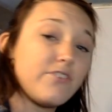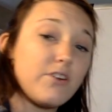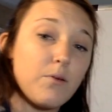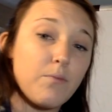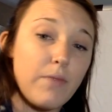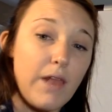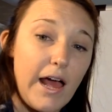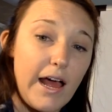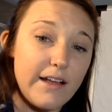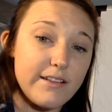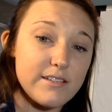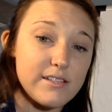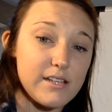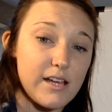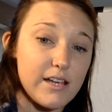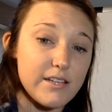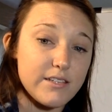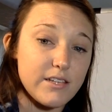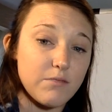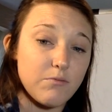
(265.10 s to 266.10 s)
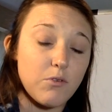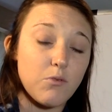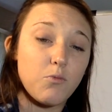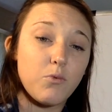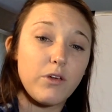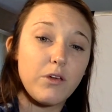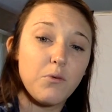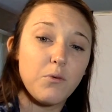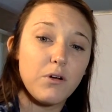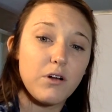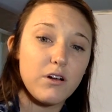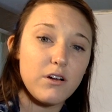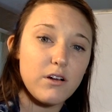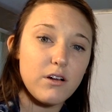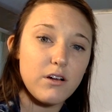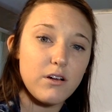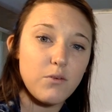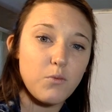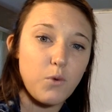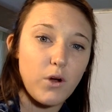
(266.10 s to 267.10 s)
from last lesson. When we
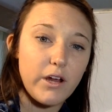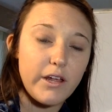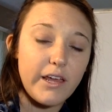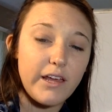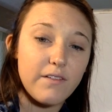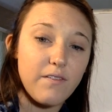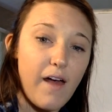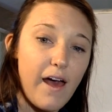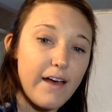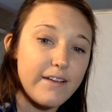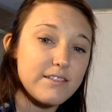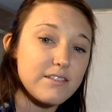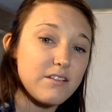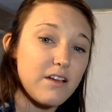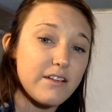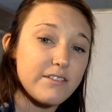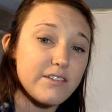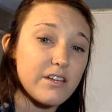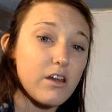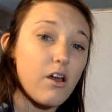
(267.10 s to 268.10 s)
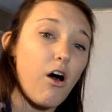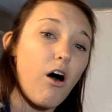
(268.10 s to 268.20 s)
were working last lesson,